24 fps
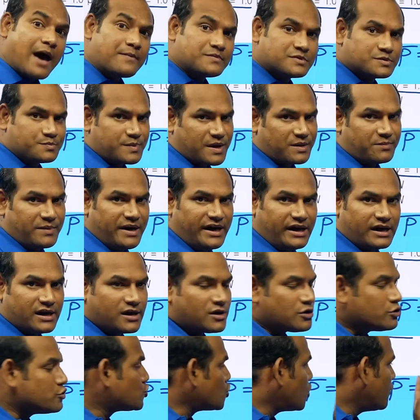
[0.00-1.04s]
amps per meter.
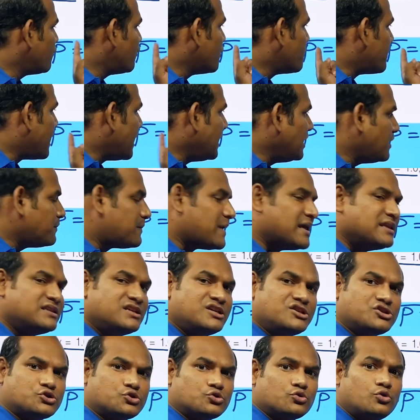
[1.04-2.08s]
So if you multiply
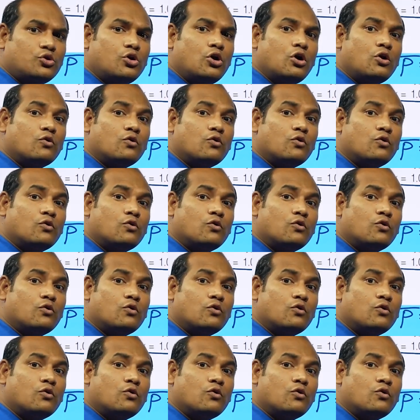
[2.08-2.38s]
these two,